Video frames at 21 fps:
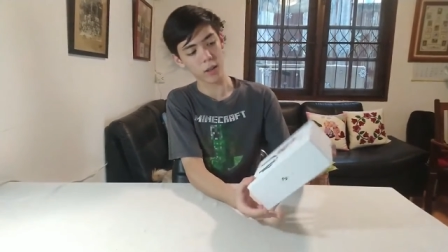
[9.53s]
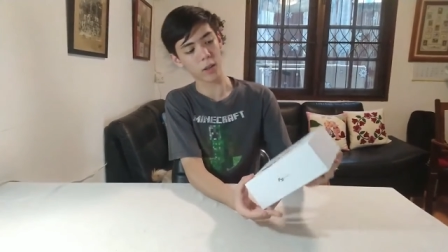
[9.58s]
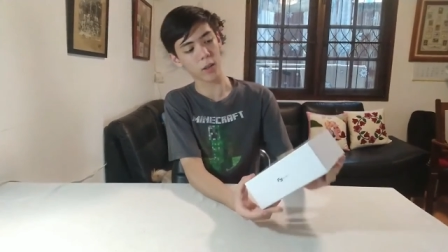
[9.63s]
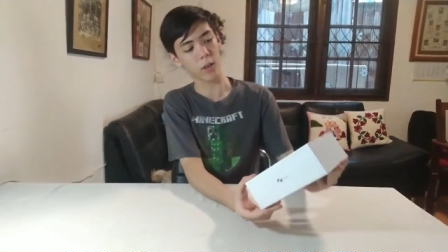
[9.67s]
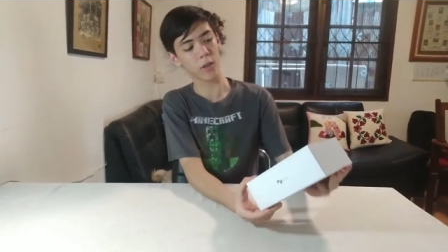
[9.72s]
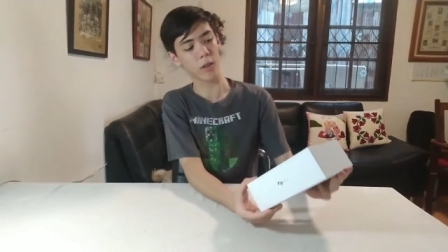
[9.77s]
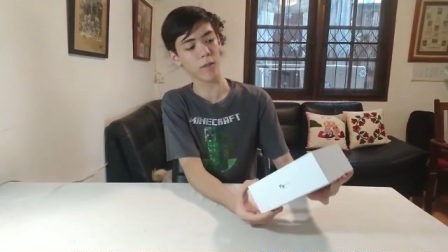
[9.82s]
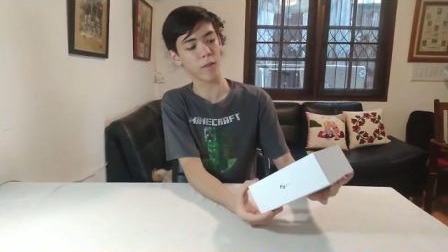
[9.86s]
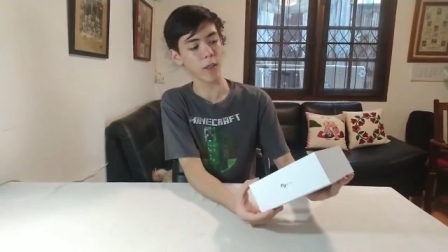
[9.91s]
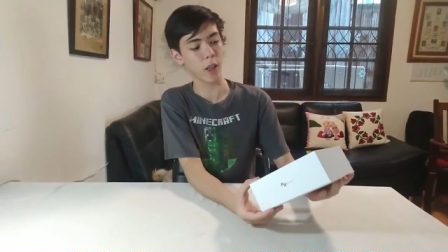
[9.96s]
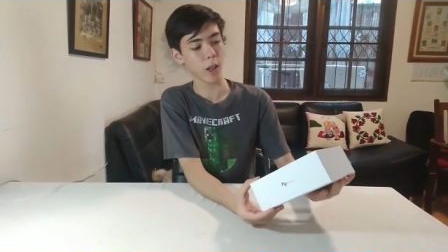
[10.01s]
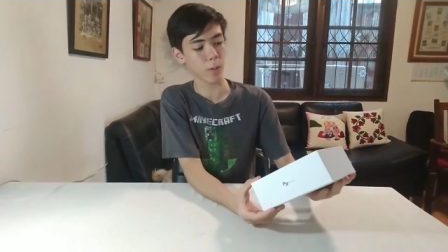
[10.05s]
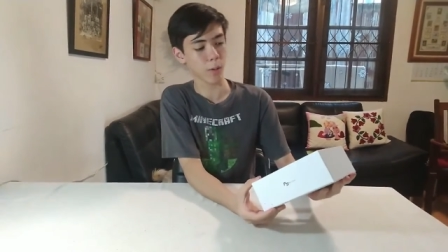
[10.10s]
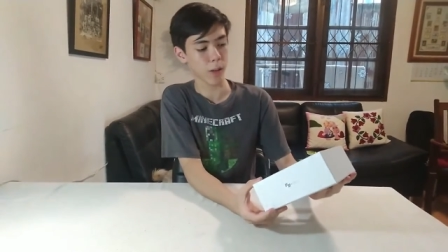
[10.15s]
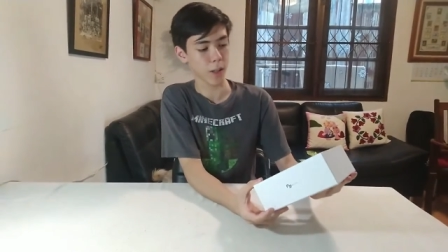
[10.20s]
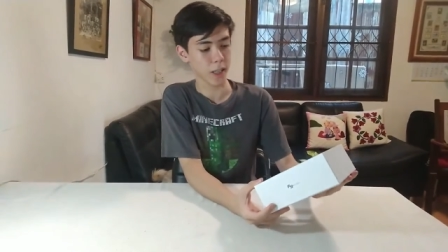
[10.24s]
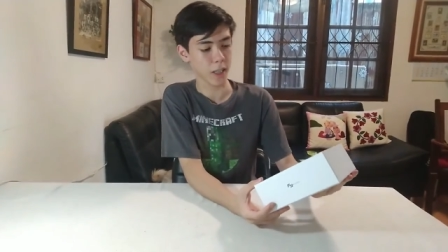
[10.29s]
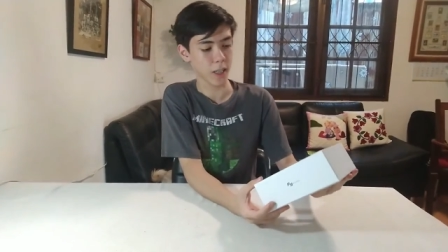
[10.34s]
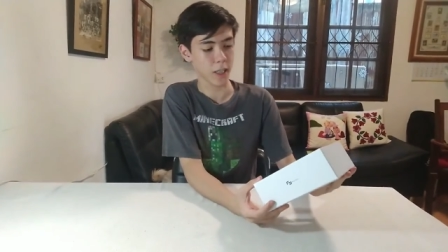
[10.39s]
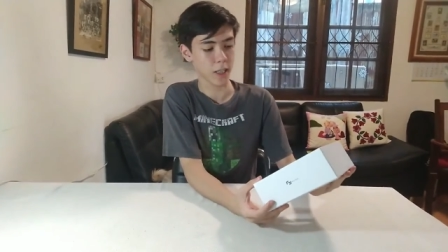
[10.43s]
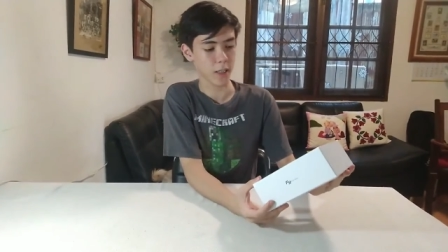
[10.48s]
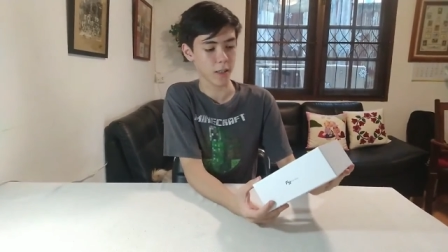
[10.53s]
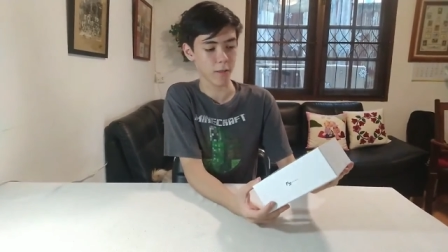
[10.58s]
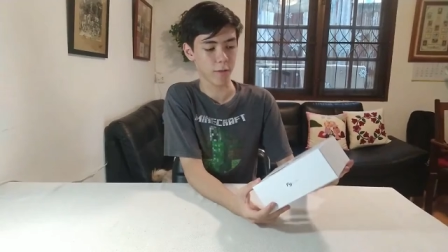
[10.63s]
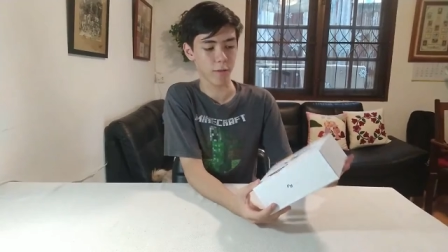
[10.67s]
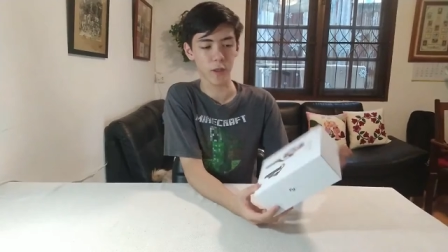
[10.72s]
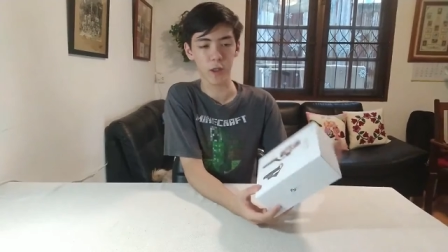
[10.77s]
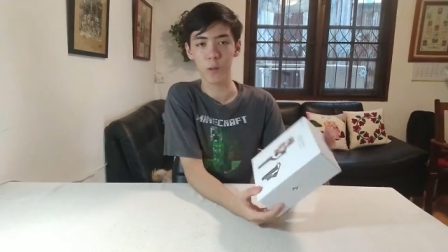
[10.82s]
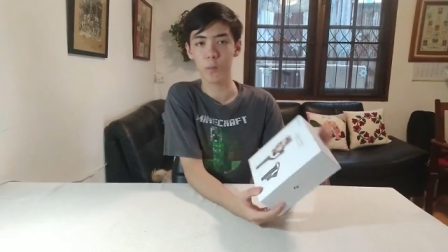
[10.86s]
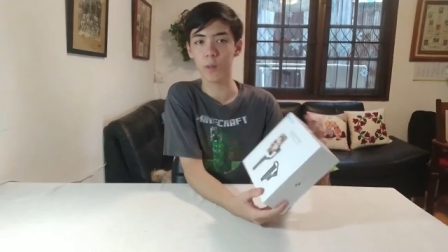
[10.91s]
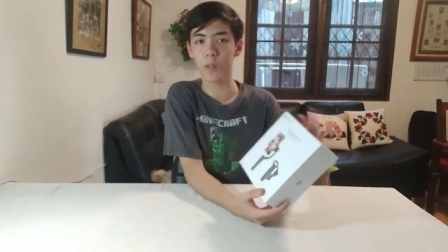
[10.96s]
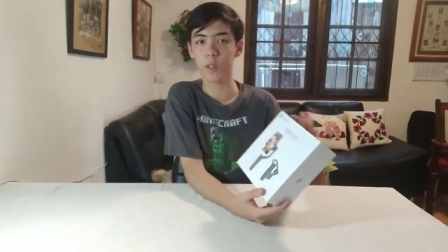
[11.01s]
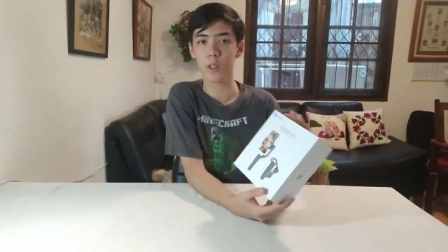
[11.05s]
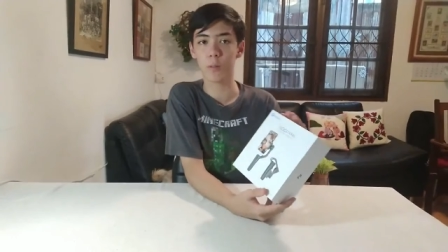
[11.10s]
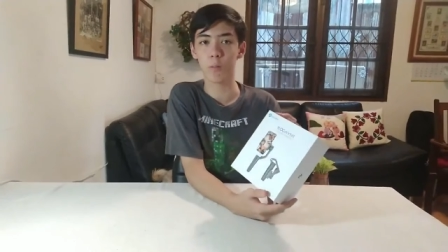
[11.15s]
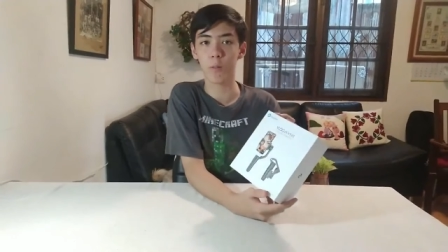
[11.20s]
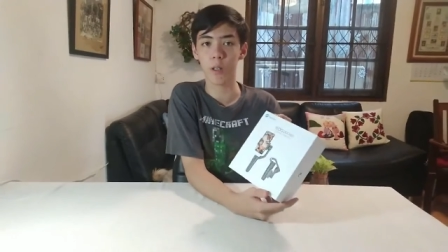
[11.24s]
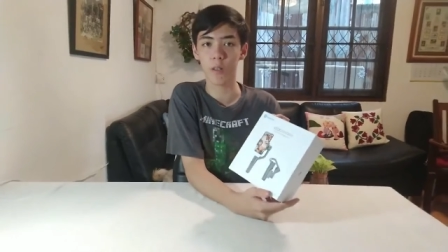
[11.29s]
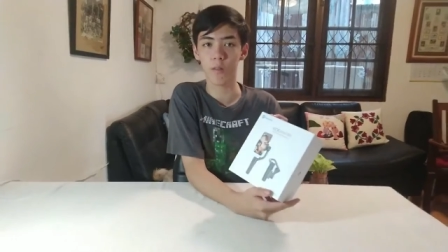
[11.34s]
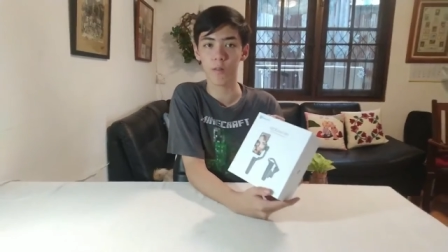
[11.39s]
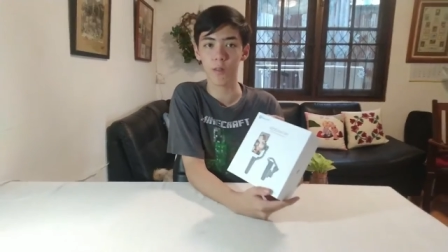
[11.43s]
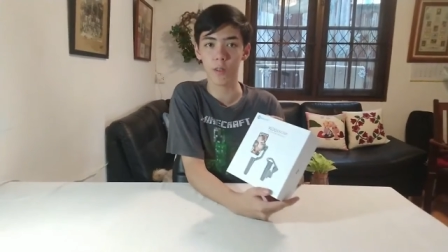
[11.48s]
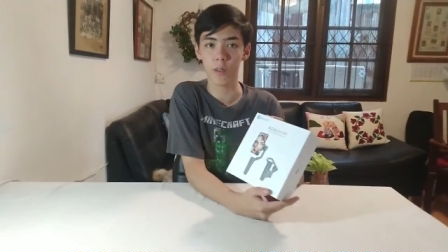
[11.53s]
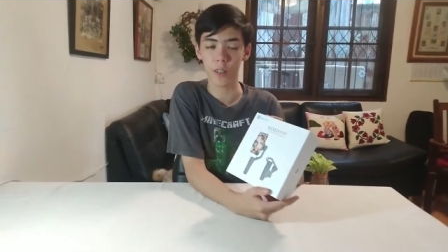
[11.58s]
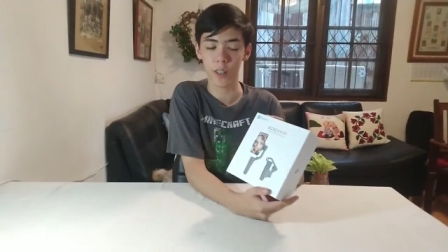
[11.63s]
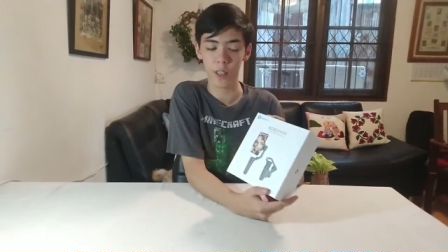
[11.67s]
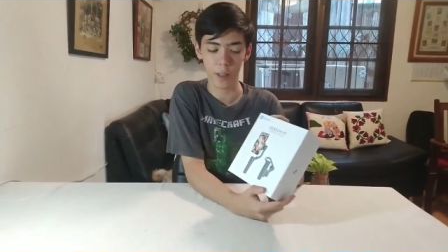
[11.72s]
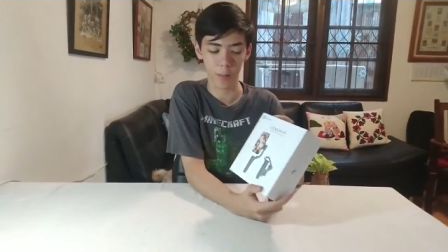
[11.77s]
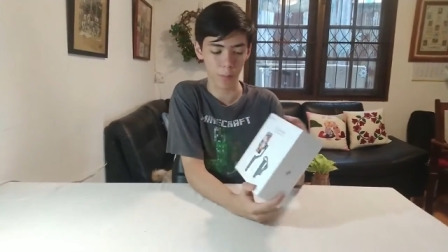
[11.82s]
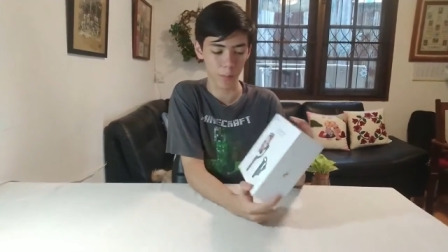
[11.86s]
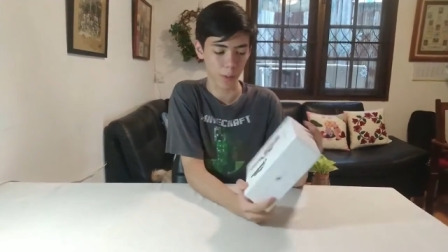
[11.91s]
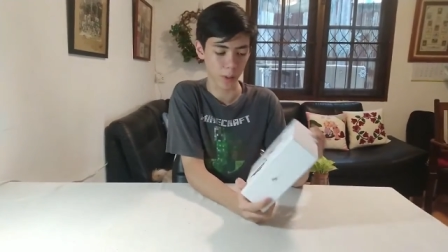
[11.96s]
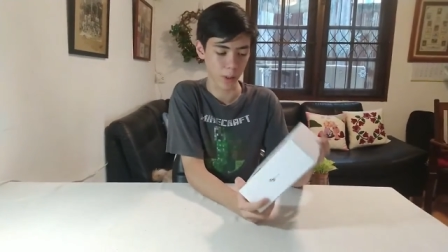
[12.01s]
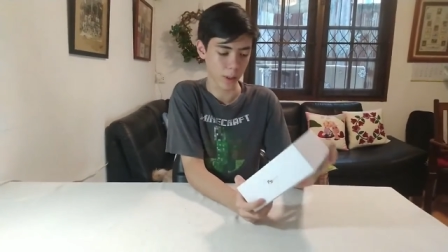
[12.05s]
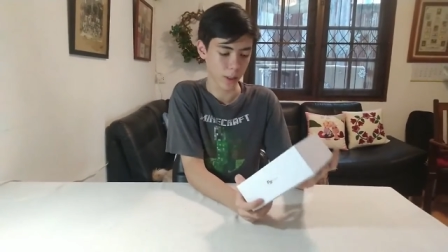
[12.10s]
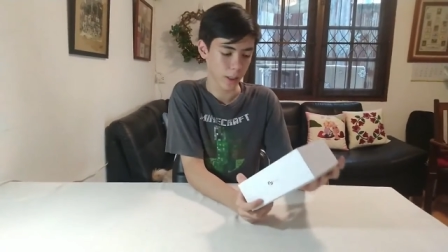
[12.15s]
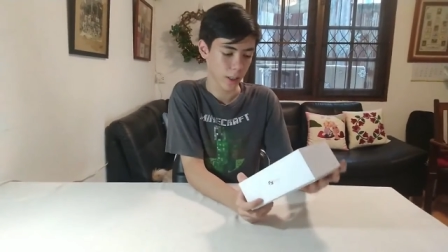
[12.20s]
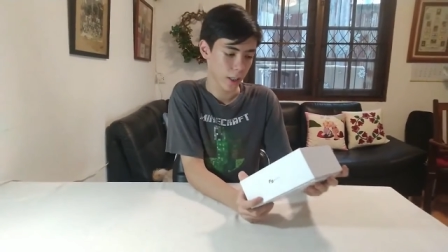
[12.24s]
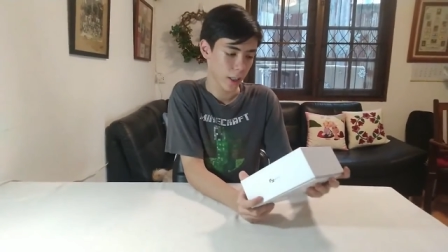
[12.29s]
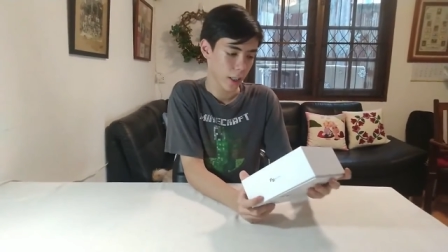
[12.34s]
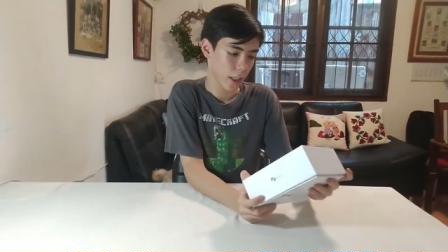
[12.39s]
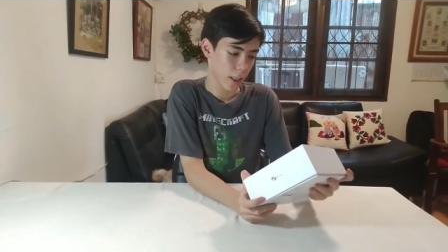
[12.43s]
So the Vlog Pocket is a foldable smartphone gimbal.